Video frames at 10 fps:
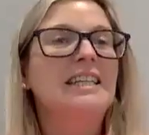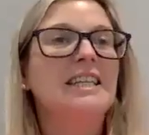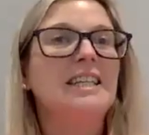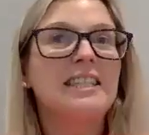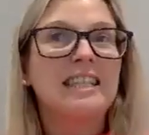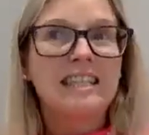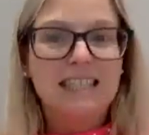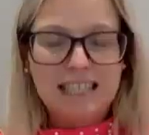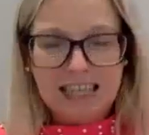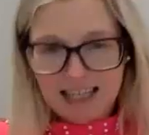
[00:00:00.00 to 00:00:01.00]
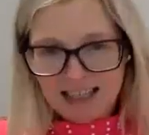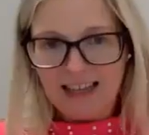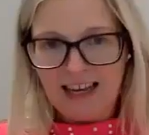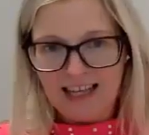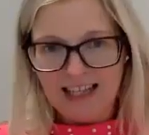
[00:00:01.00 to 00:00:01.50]
to sustain
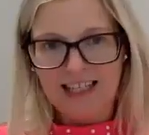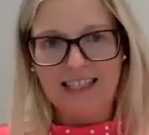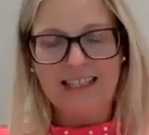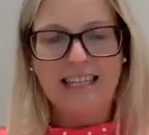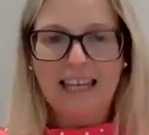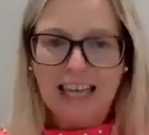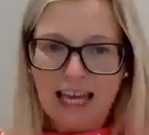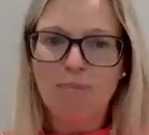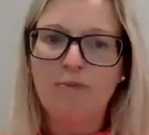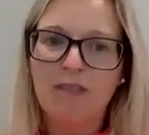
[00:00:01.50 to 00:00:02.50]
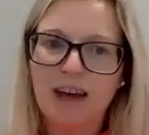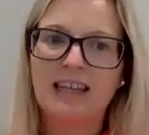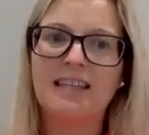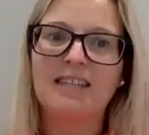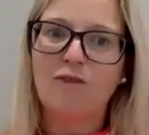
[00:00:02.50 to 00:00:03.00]
that, to keep
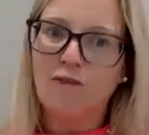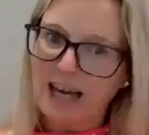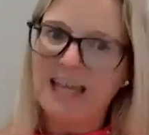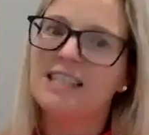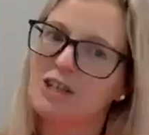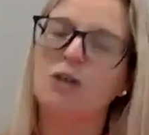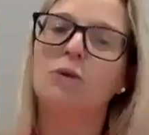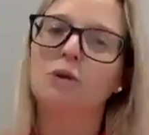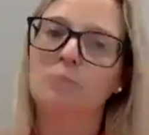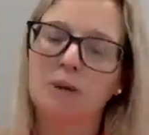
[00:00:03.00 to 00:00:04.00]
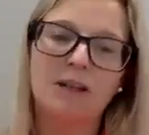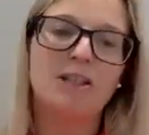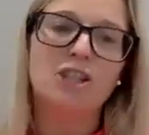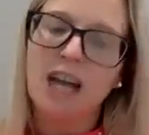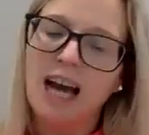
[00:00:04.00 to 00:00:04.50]
that fight going,
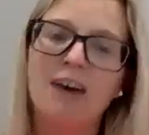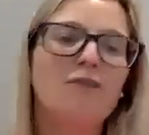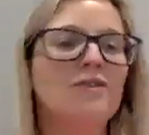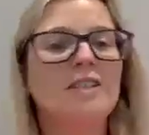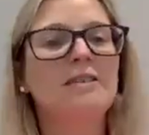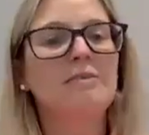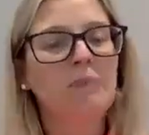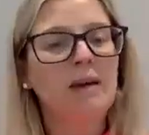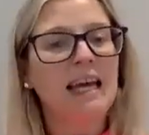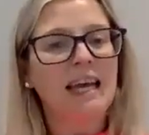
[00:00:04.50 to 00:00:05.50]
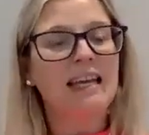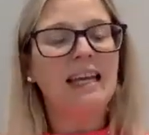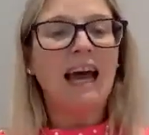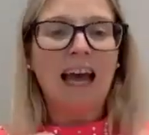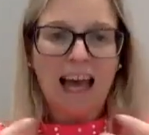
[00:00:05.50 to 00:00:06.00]
because you have to be
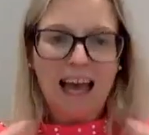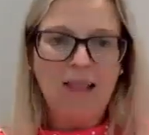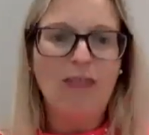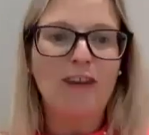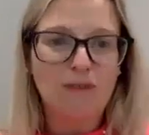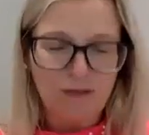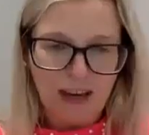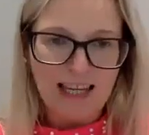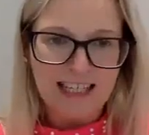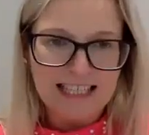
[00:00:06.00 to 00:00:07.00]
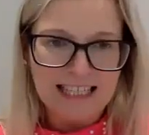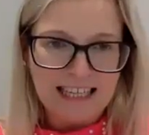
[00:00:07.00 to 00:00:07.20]
in a healthy fight